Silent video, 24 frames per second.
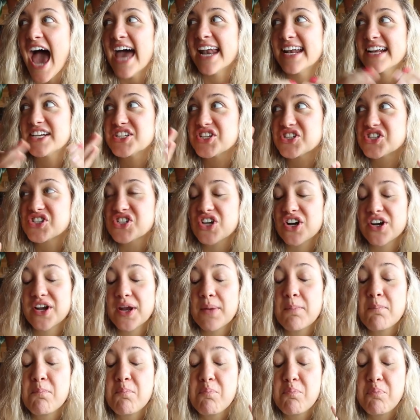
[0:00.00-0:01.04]
And I just
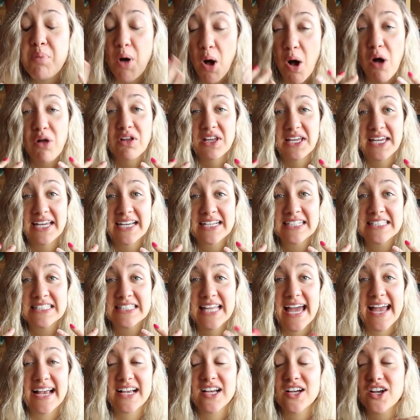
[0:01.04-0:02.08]
started bawling,
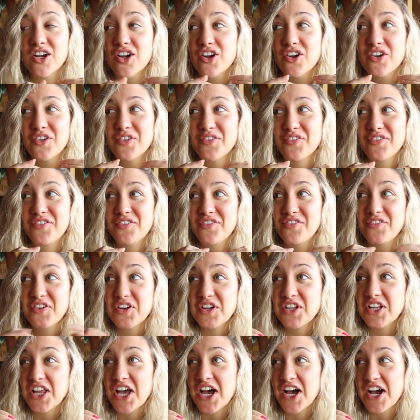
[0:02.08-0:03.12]
like
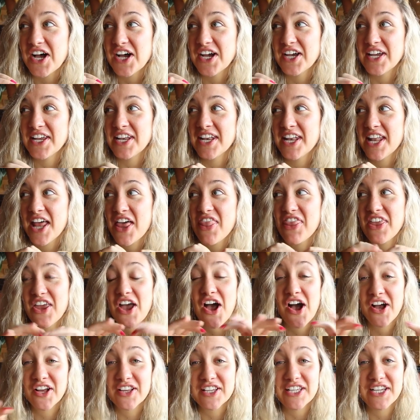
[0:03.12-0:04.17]
full on the
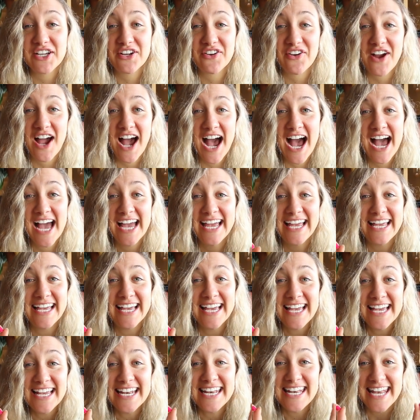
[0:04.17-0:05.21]
ugly cry
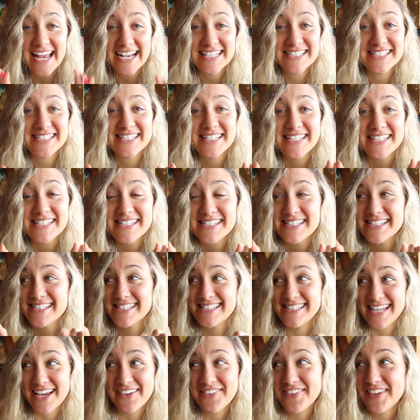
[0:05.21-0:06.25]
next to this
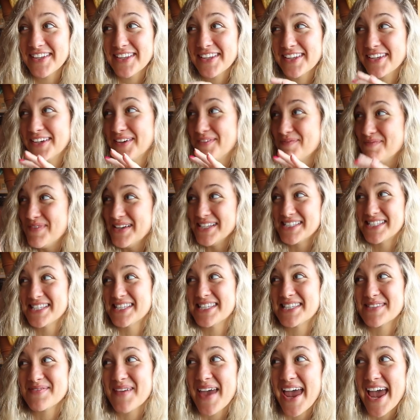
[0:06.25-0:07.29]
stuffy
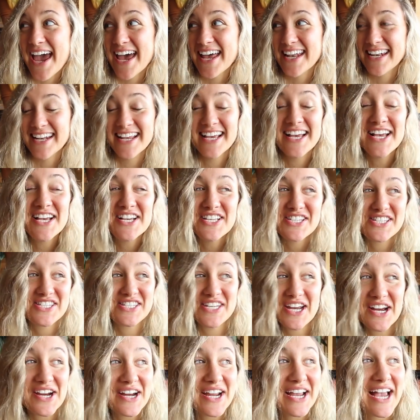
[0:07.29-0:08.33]
businessman
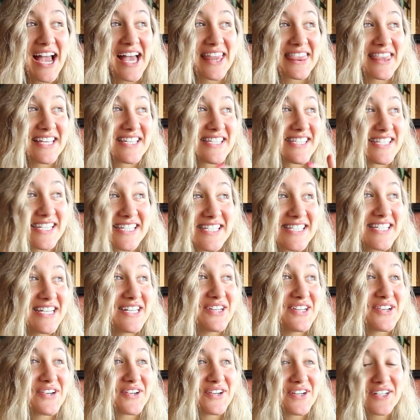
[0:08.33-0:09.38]
staring at this
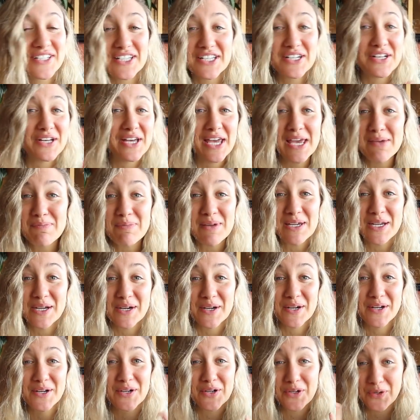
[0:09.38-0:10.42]
sixteen year old little hippie
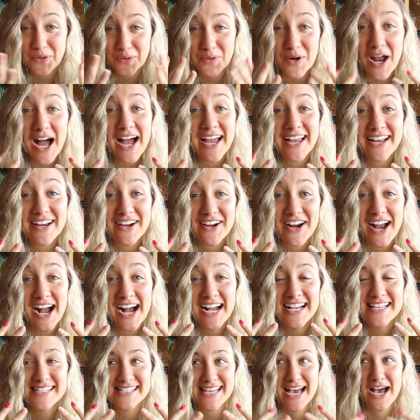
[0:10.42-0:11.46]
girl crying her
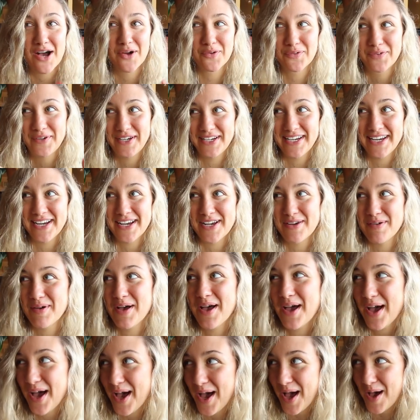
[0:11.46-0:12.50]
eyes out reading a,
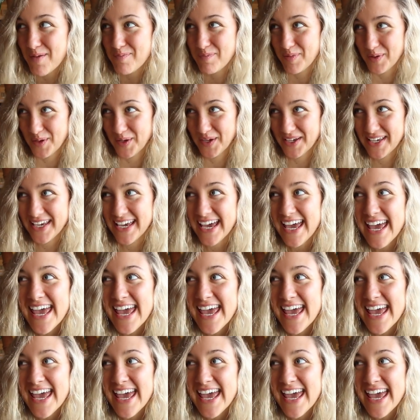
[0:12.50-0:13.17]
a book.